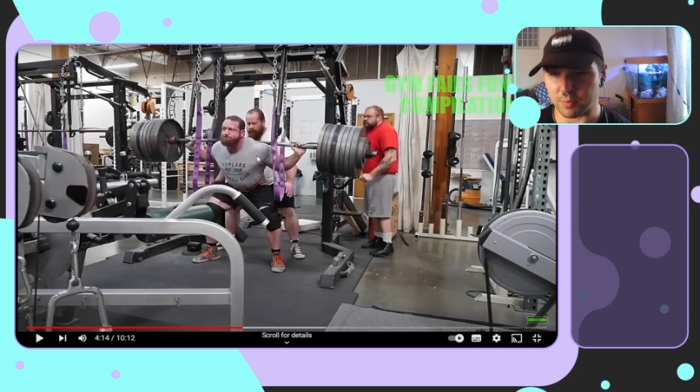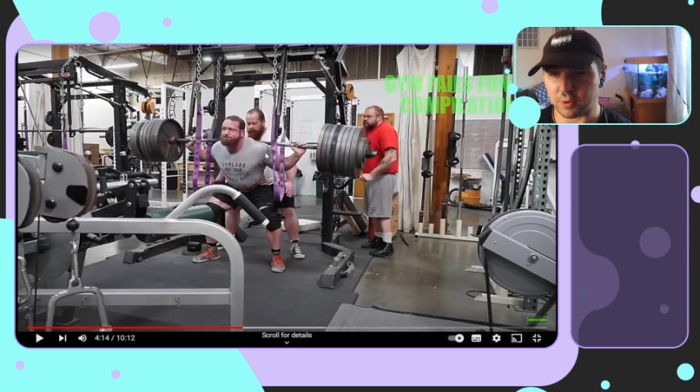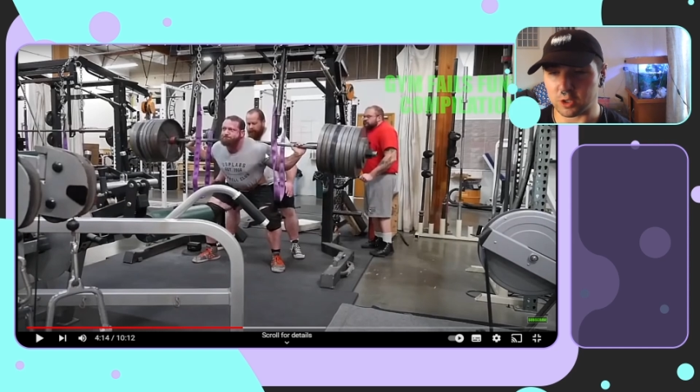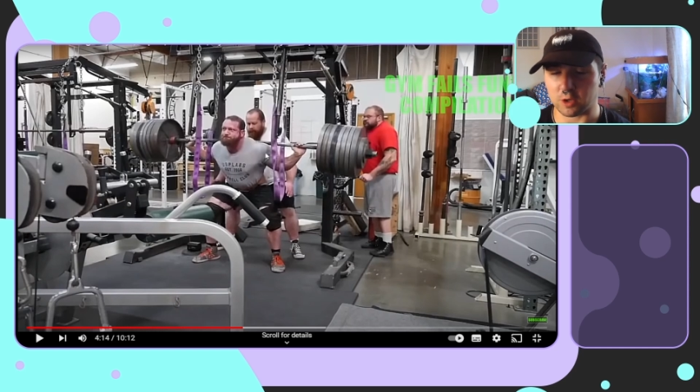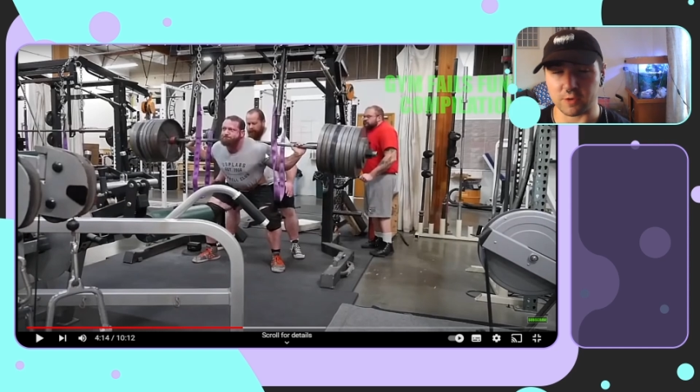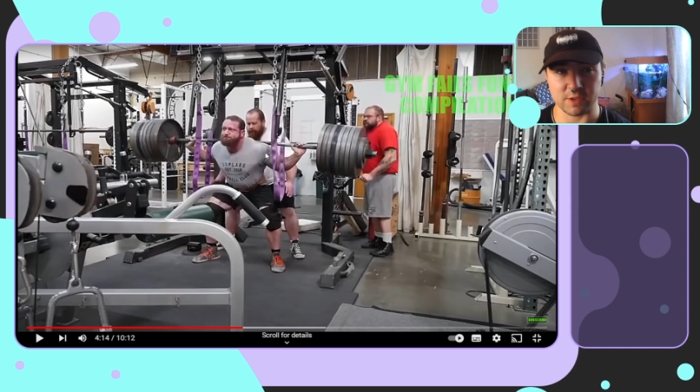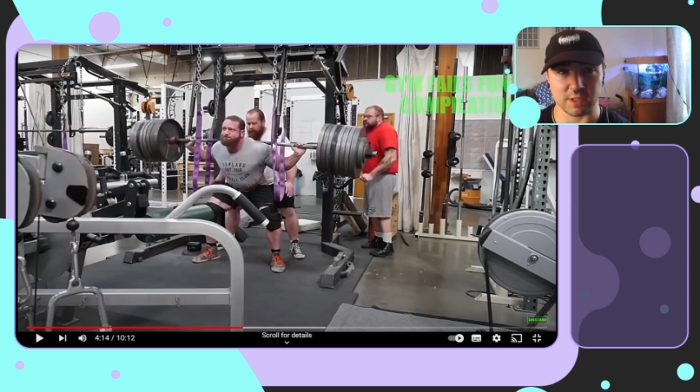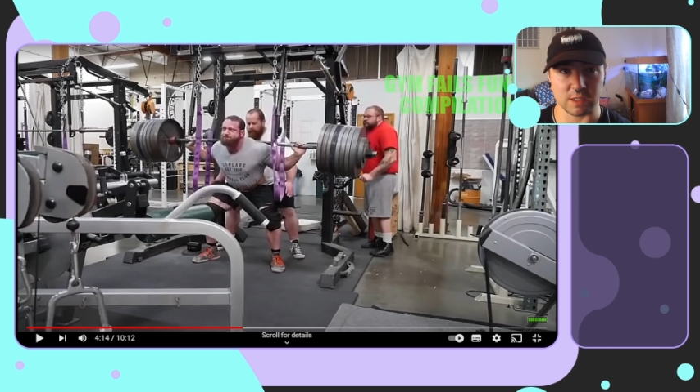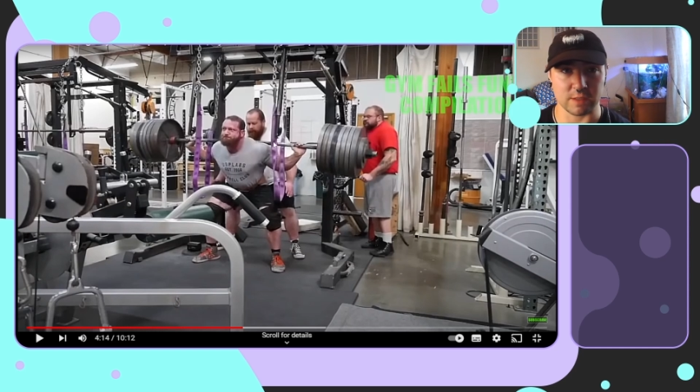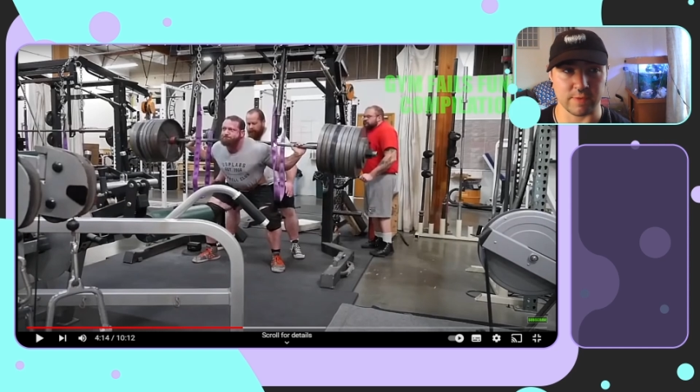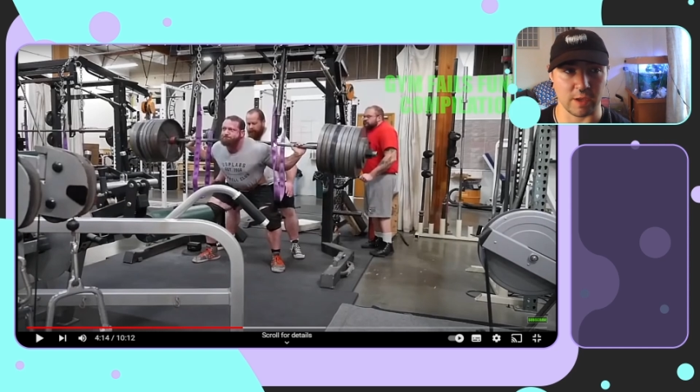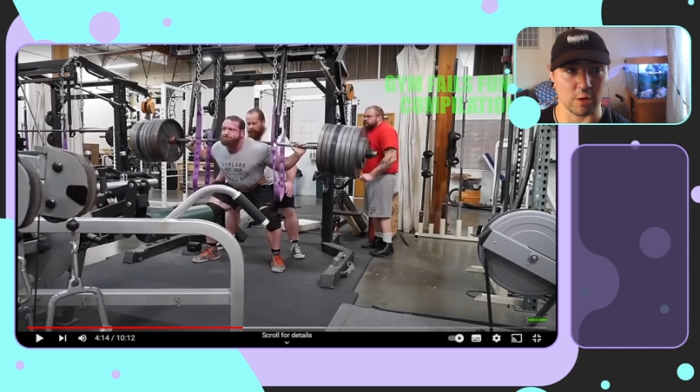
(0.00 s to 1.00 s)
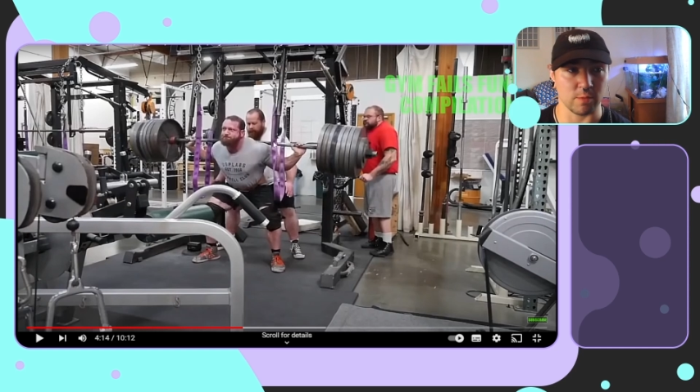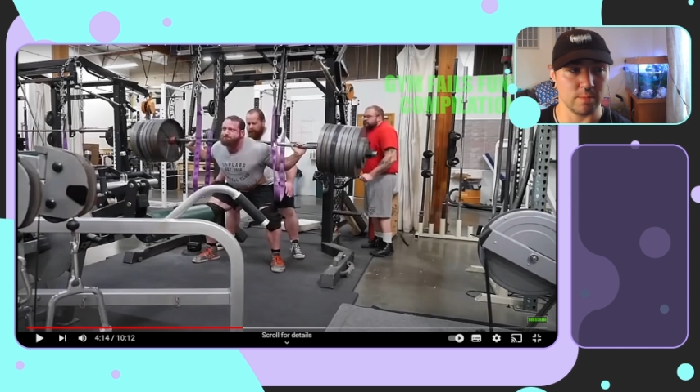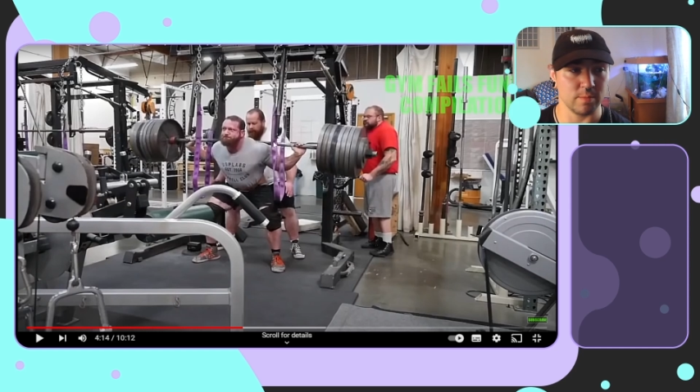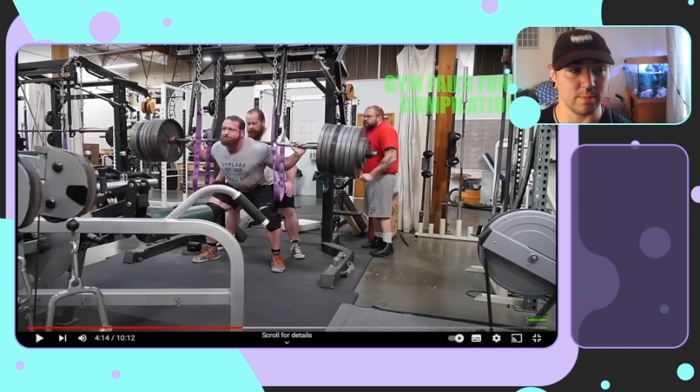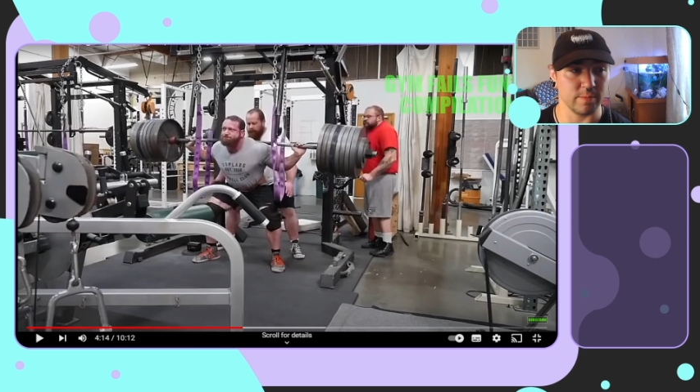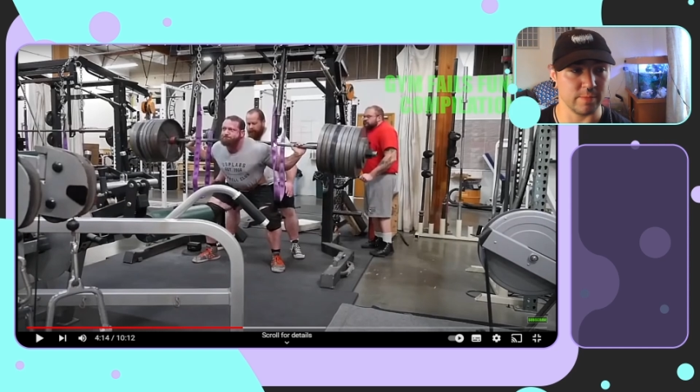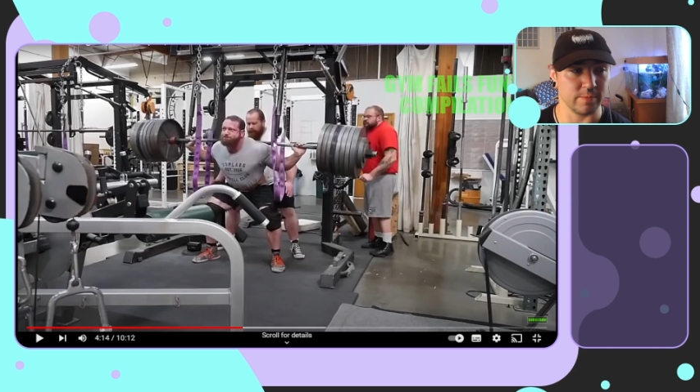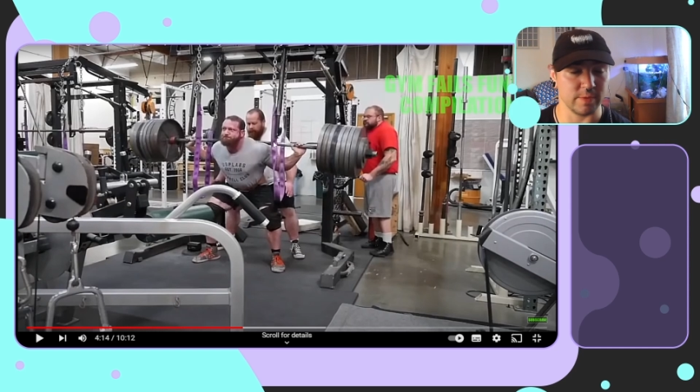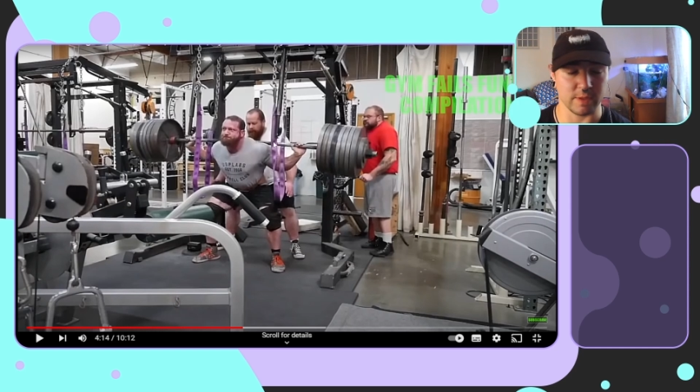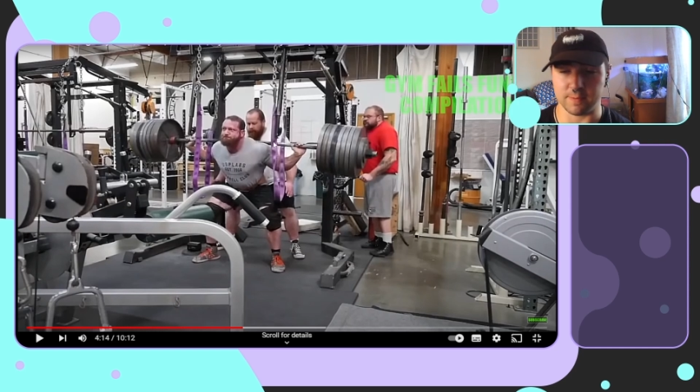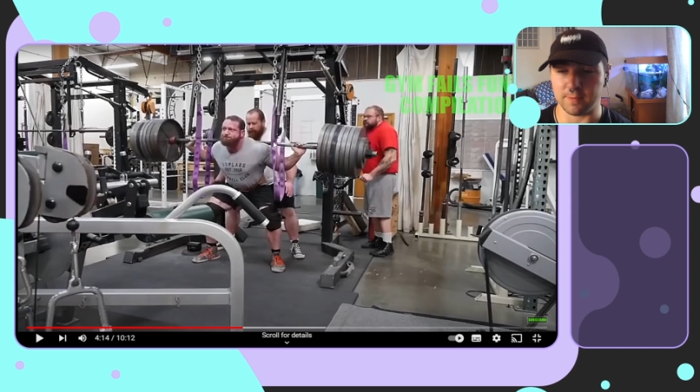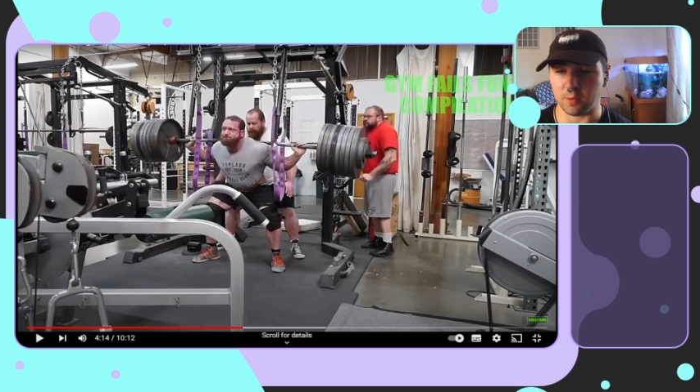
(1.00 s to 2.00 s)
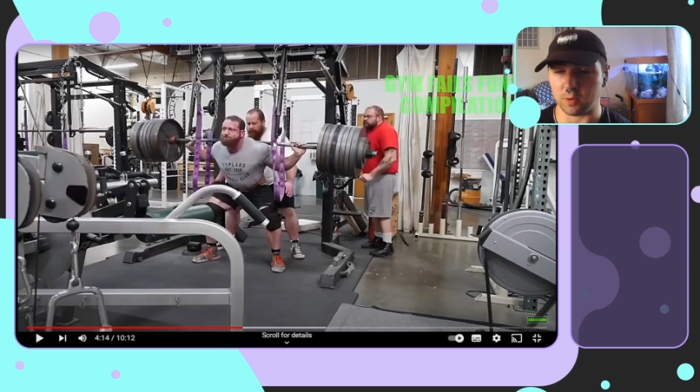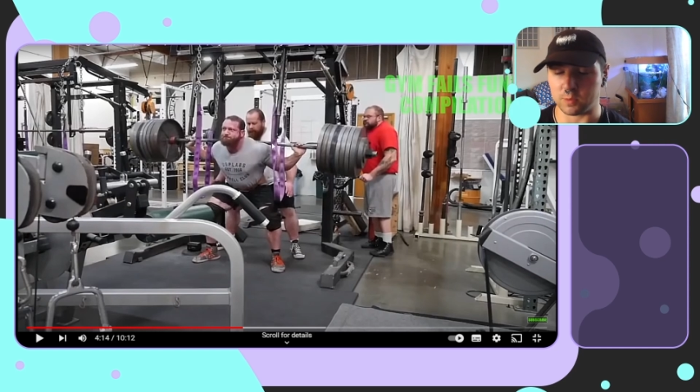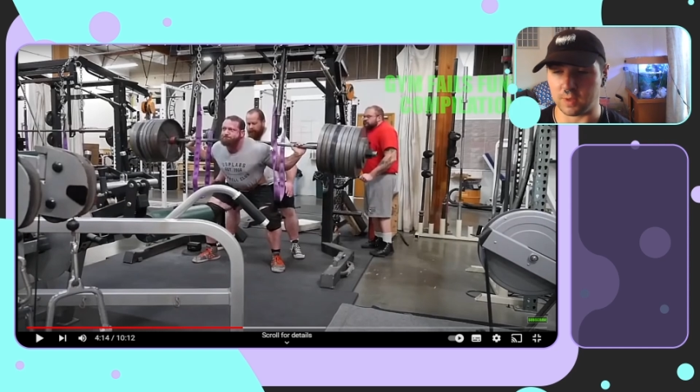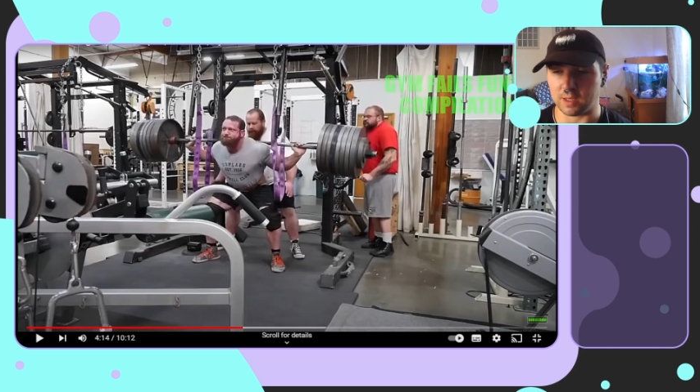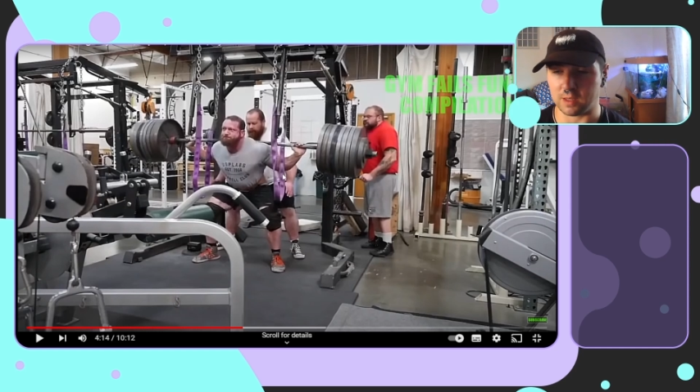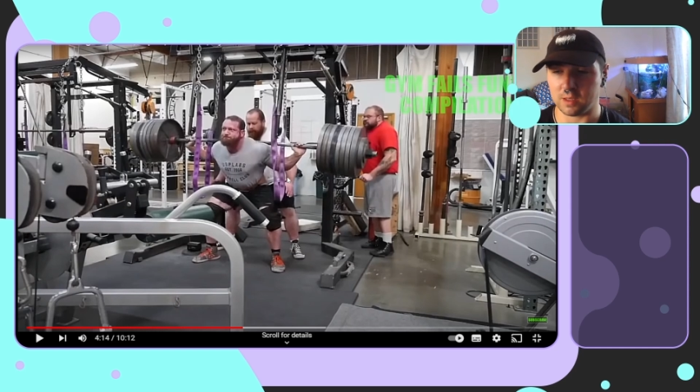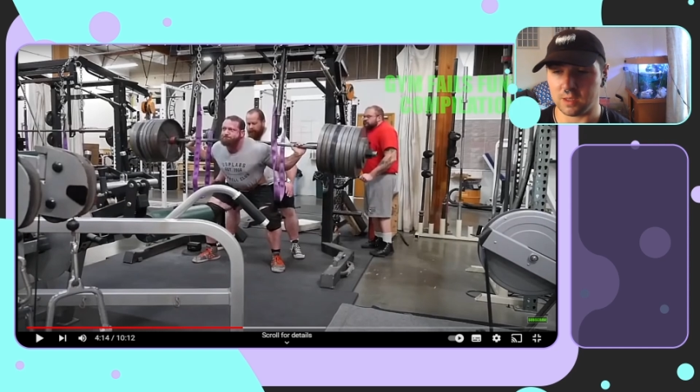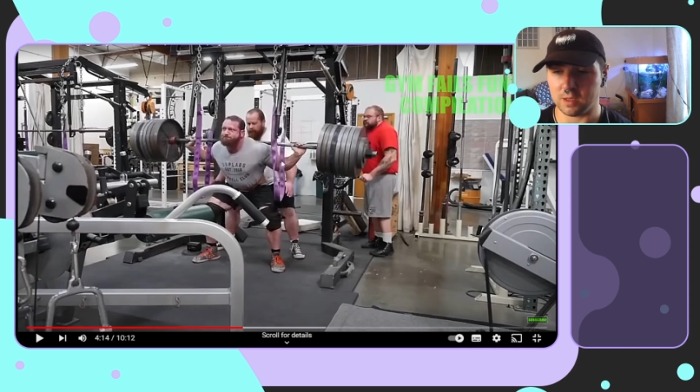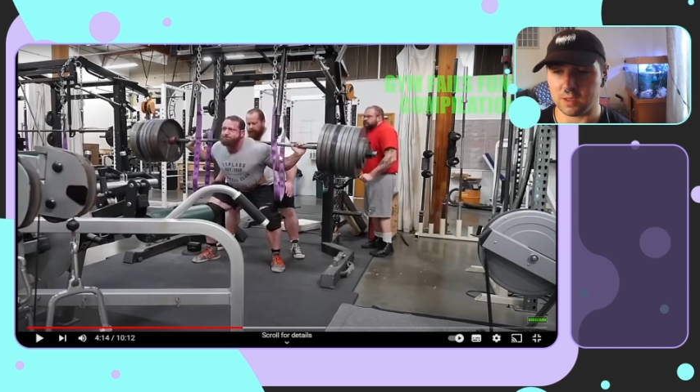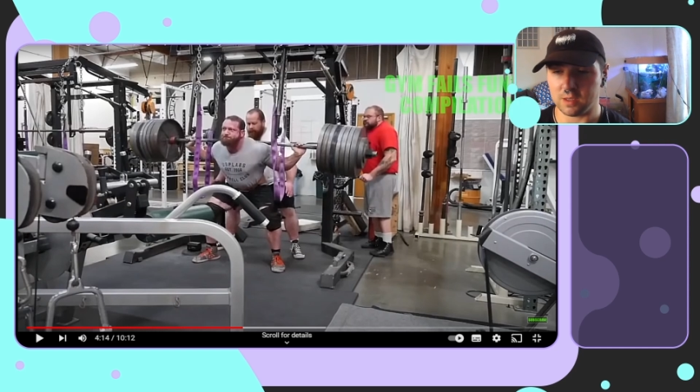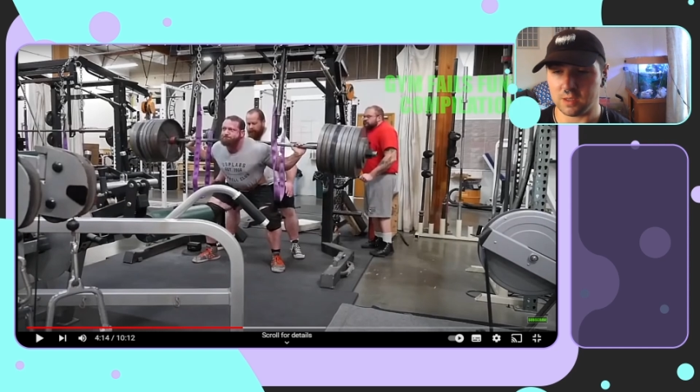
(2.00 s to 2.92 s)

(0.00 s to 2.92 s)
I'm pretty sure I've seen this fail is before as well.